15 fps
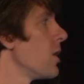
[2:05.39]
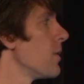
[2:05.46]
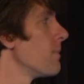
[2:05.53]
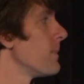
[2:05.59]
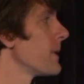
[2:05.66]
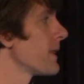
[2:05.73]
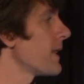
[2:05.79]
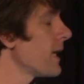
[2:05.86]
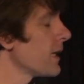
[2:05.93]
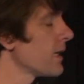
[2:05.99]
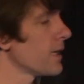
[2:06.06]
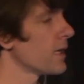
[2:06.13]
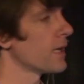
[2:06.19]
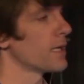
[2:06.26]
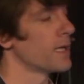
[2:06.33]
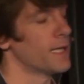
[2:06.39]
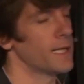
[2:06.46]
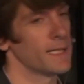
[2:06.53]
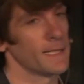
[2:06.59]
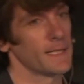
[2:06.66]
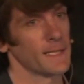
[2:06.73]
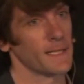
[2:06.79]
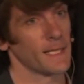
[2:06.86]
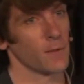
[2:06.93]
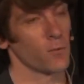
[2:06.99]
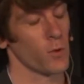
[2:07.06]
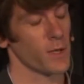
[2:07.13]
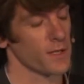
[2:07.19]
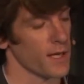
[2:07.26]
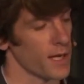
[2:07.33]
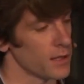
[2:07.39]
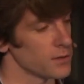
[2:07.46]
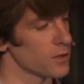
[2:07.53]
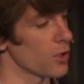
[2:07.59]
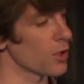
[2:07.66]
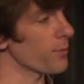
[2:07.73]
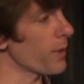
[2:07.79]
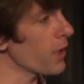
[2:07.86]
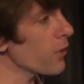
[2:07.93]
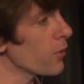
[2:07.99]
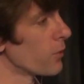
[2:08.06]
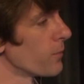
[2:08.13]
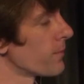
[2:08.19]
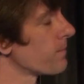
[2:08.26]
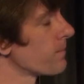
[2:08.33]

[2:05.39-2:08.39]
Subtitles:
But then I went out on my own,